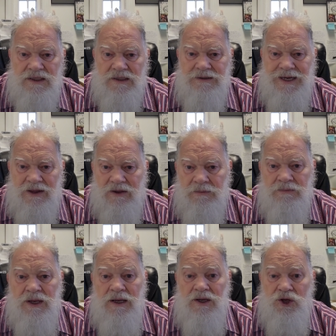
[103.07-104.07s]
to tell them
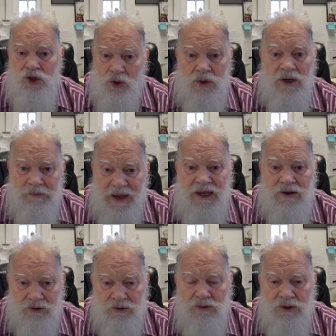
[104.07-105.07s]
you can make
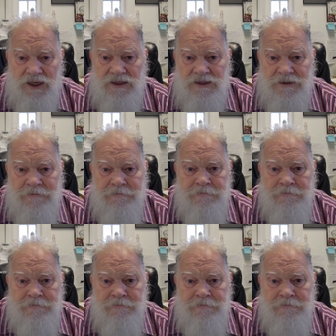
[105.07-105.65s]
it through this.